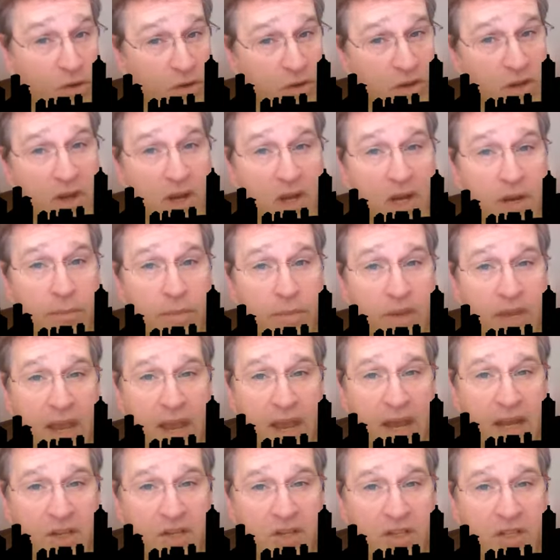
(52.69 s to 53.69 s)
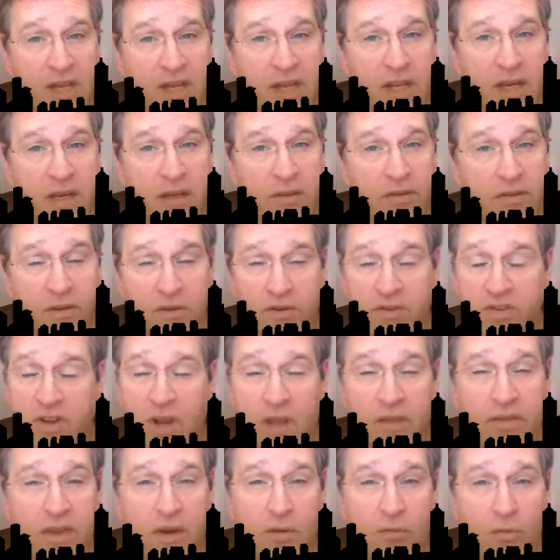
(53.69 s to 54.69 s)
you're going to be agitated, and there's
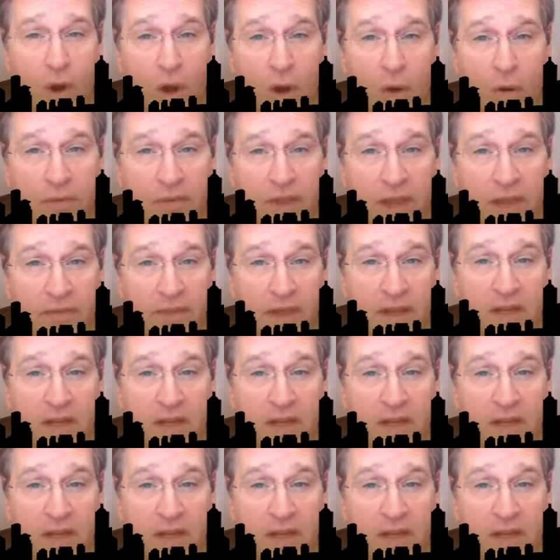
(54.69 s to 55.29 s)
nothing wrong with that.